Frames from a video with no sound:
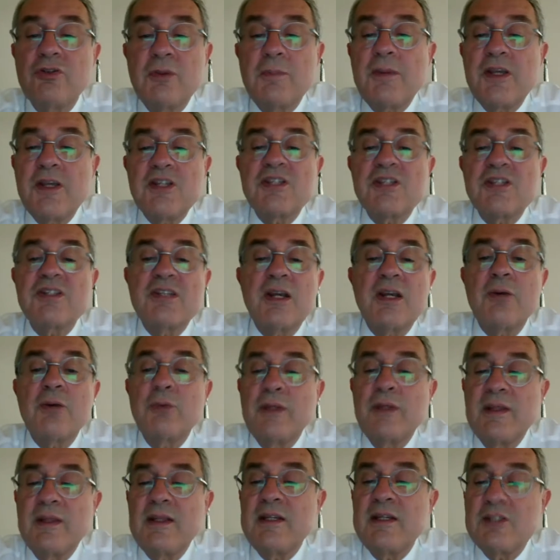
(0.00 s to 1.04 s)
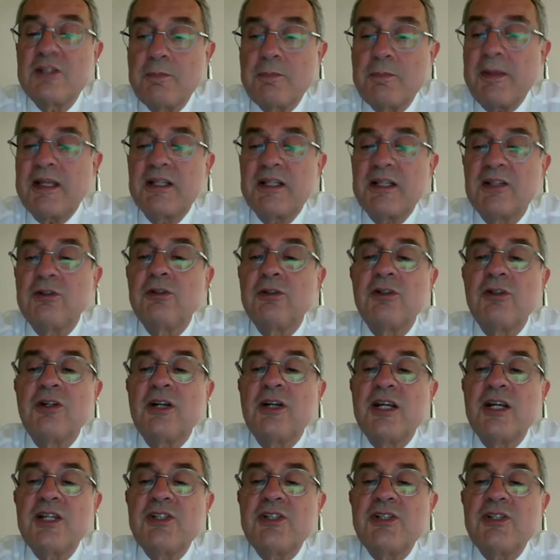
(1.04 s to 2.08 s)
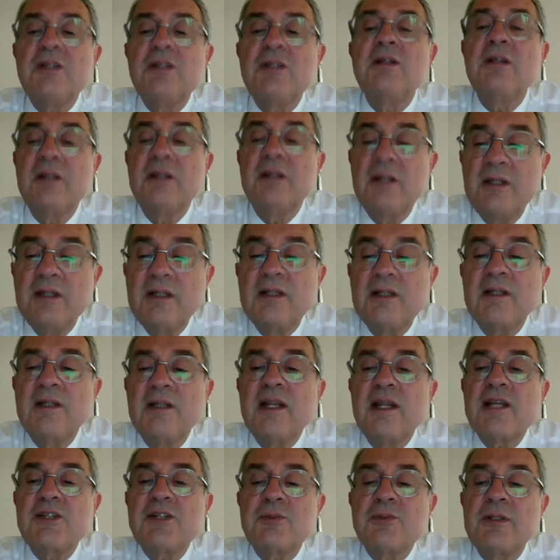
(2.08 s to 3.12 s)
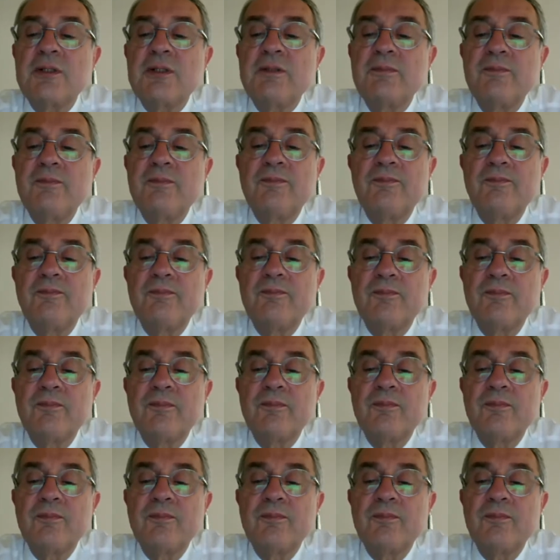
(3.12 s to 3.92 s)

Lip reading: Most of the patients are within spectacle correction. Next one.